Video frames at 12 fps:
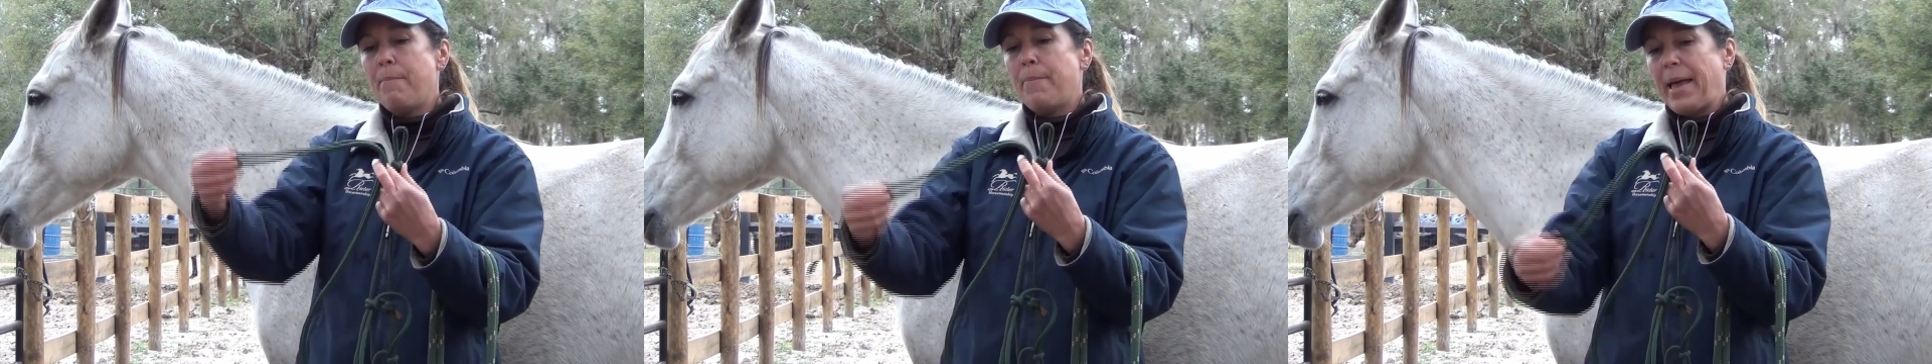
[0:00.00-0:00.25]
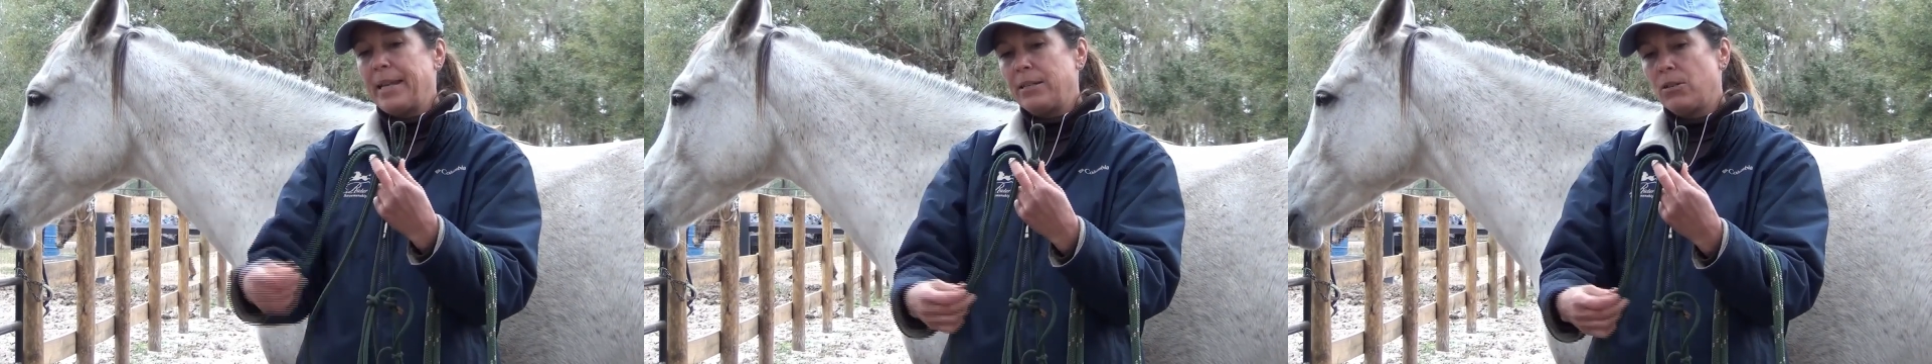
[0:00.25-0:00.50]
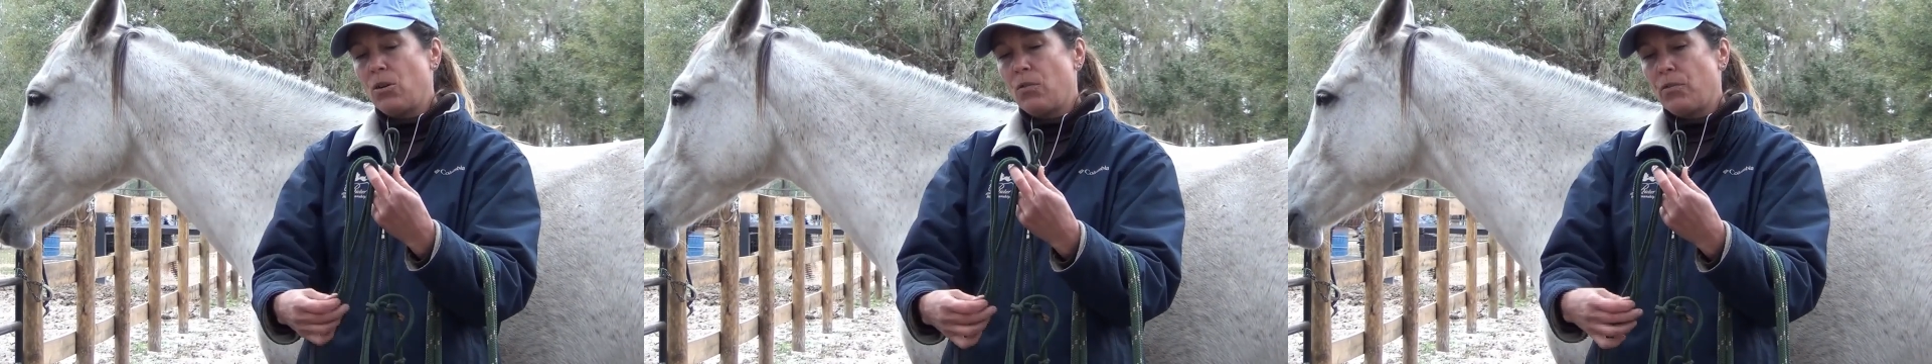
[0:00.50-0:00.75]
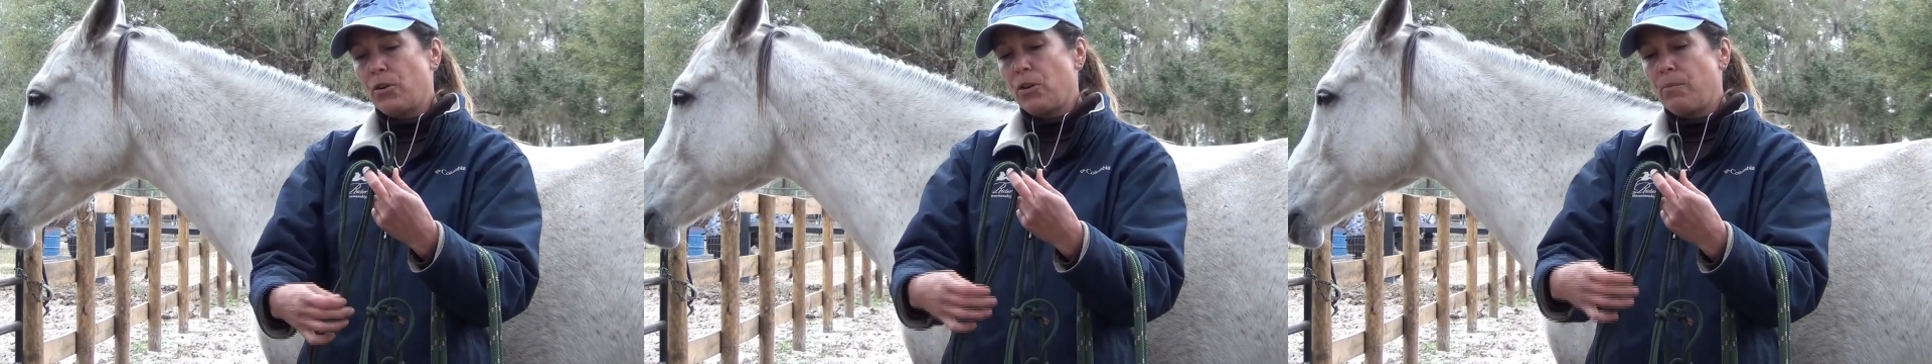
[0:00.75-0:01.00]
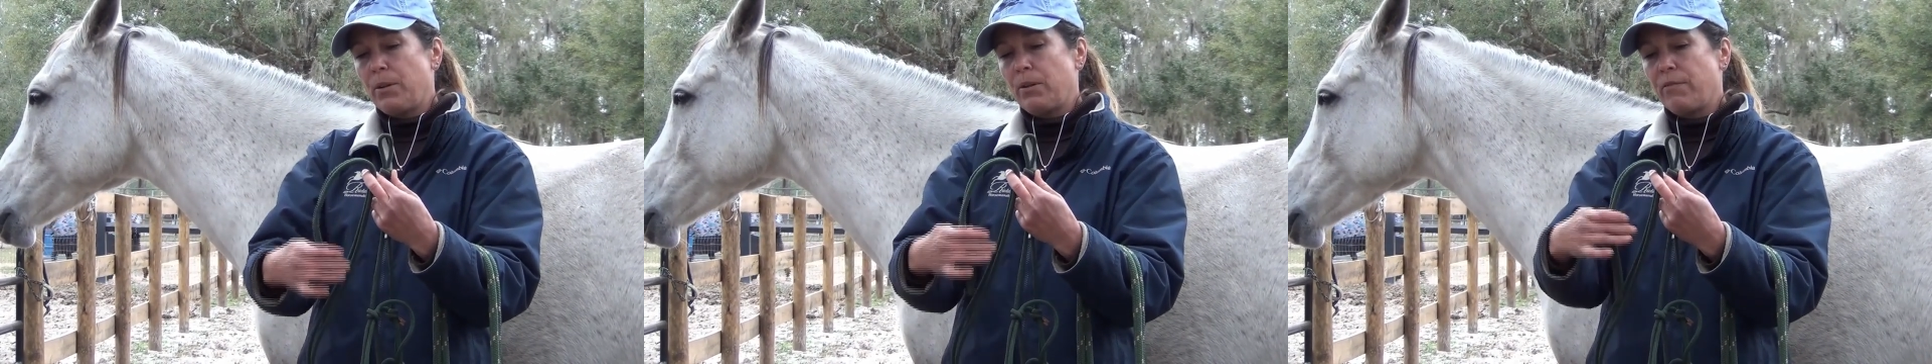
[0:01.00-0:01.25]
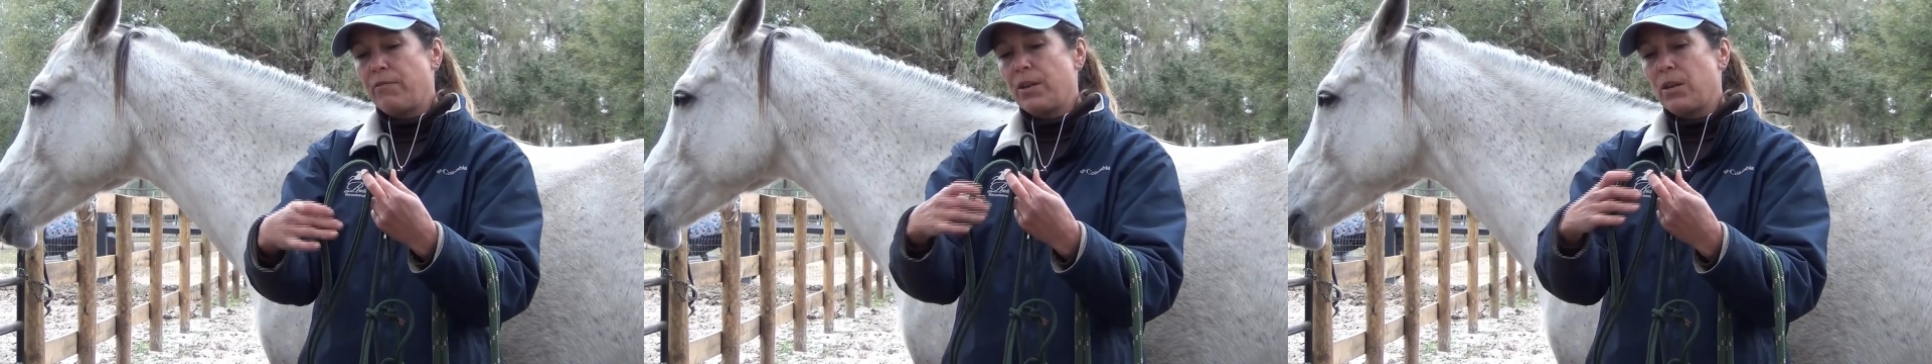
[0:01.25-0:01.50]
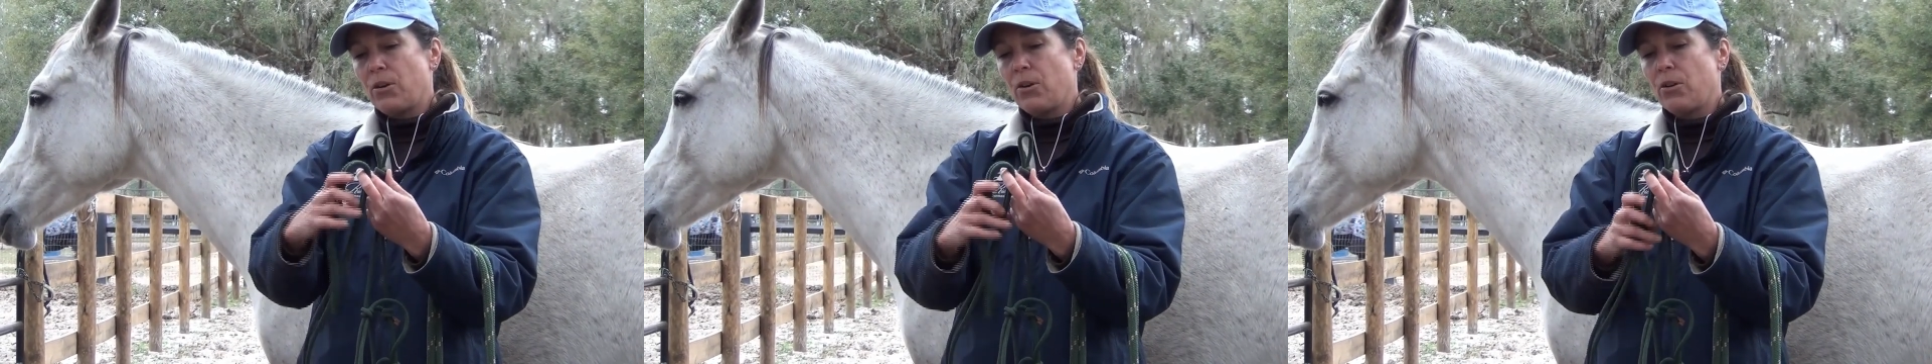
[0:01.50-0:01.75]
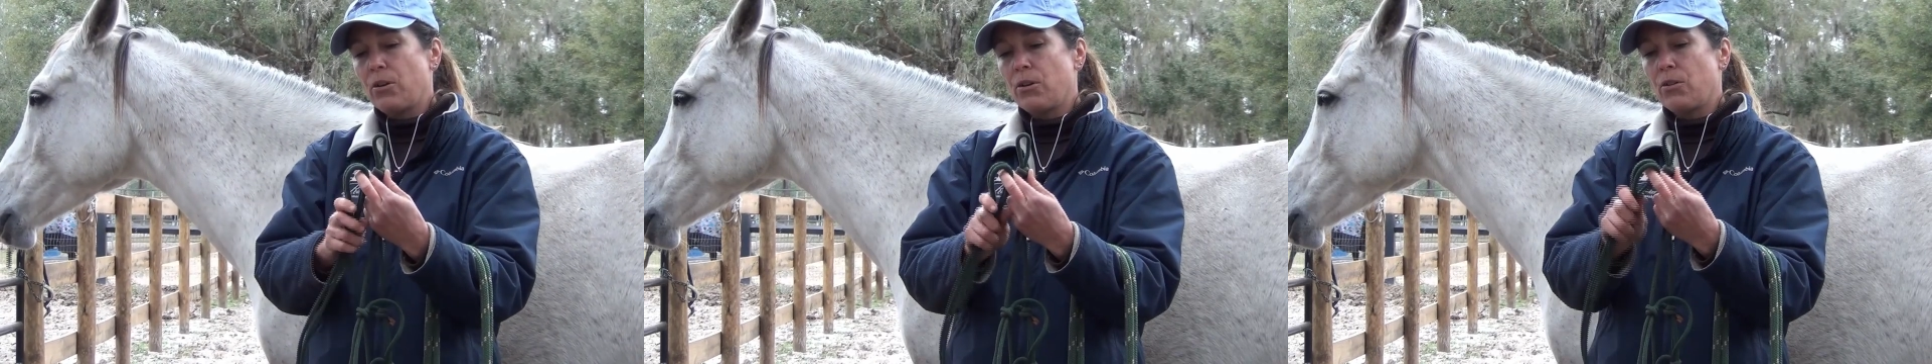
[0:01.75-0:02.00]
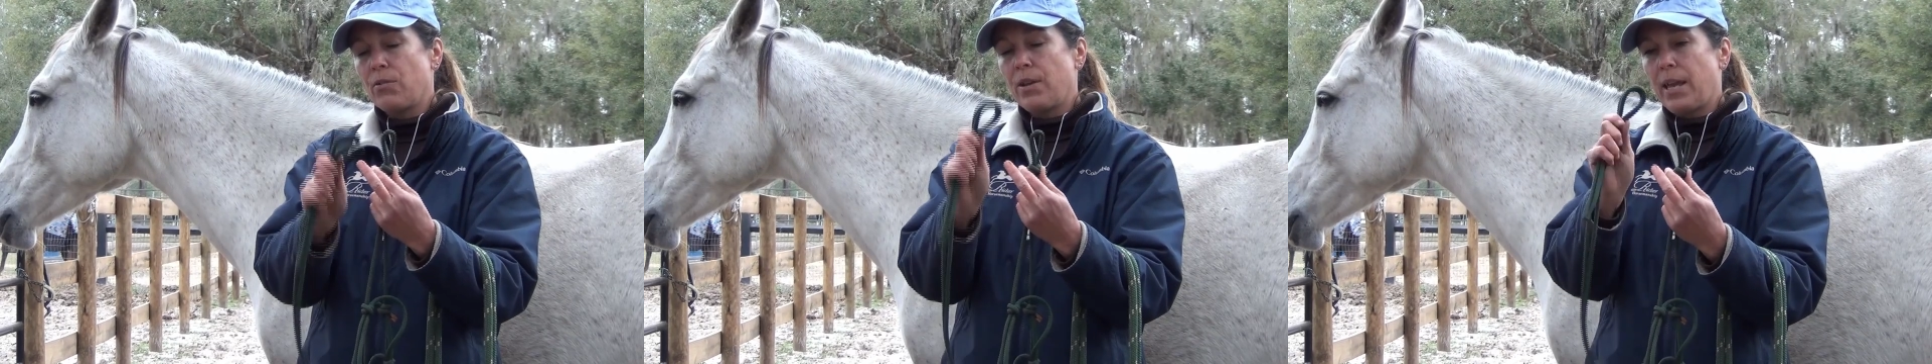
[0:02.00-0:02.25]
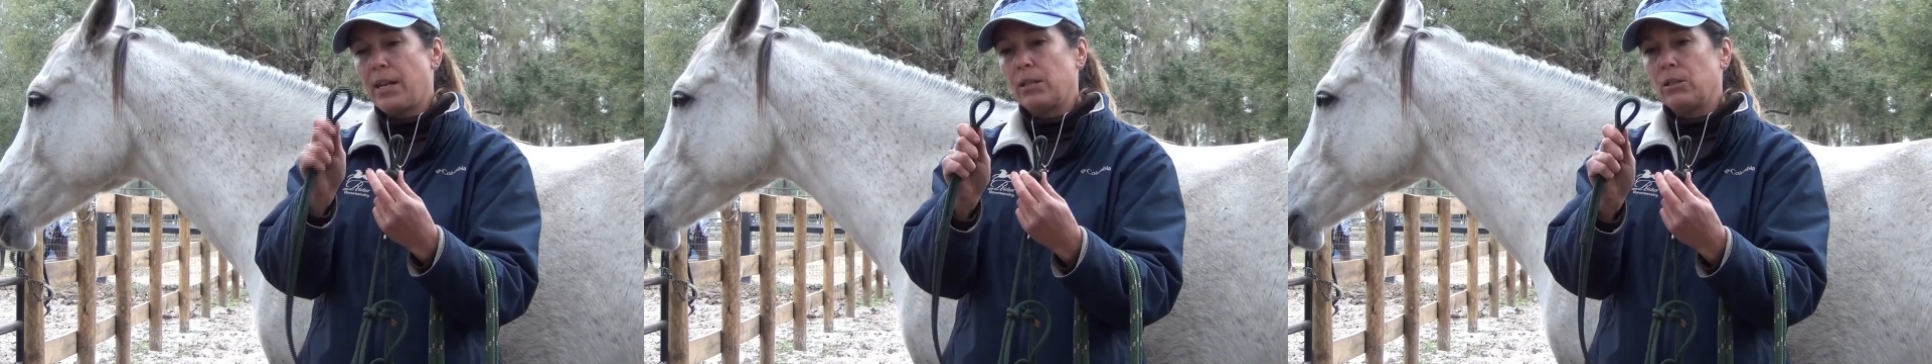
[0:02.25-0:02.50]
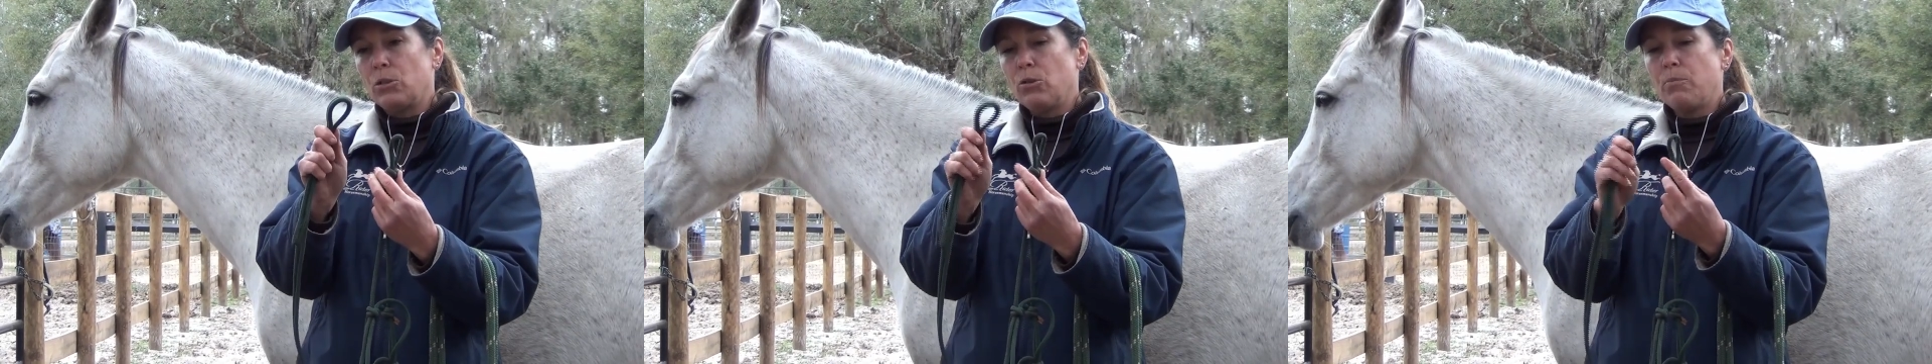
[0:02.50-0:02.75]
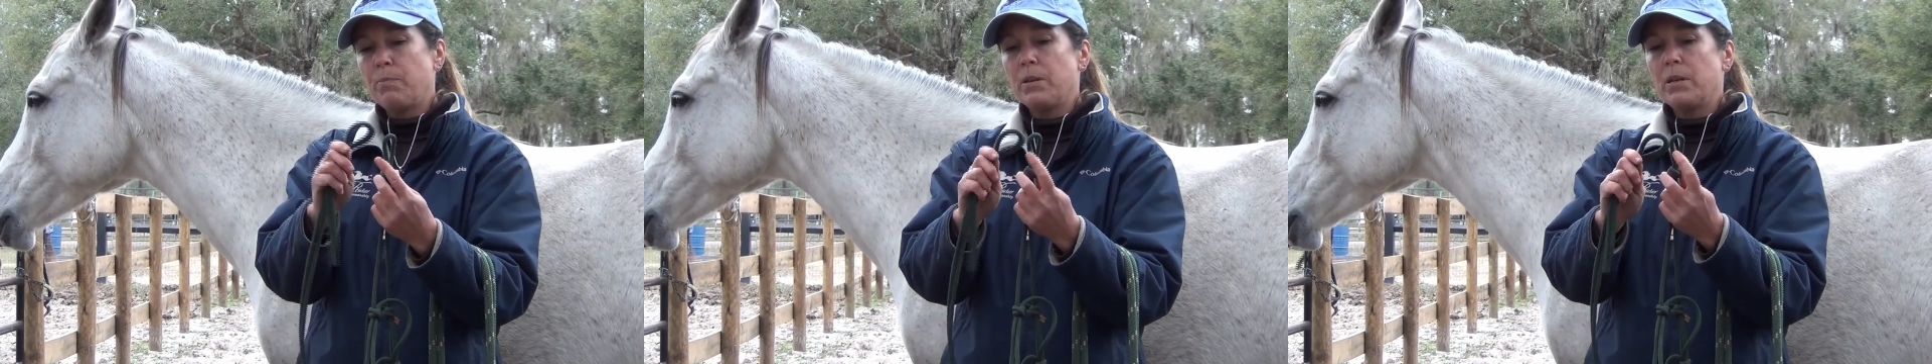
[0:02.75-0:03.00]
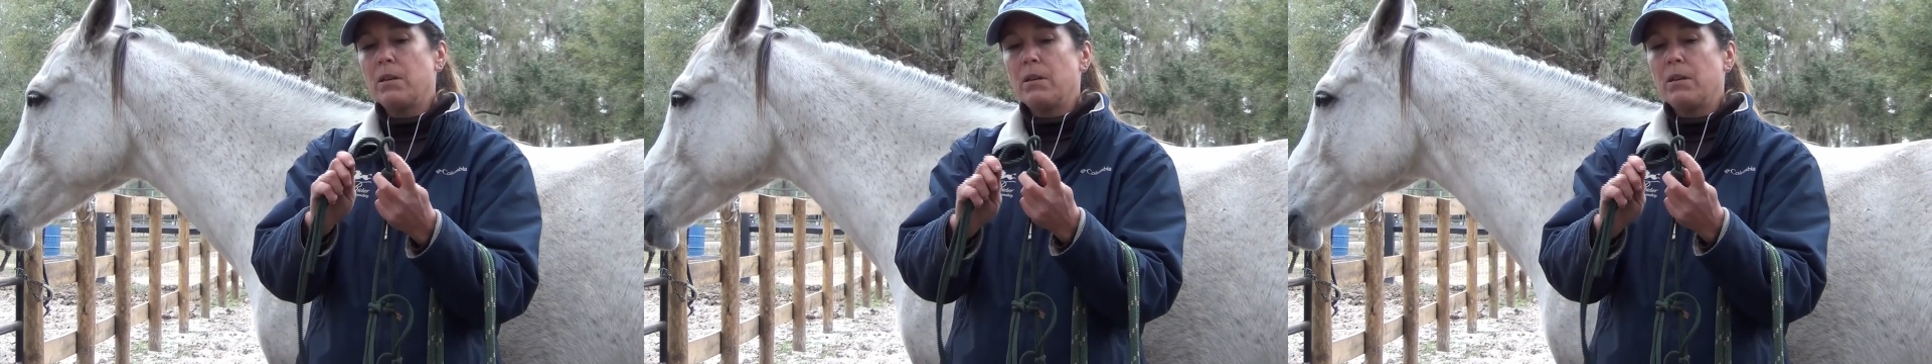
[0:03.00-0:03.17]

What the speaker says: bend it over your middle finger, create a loop,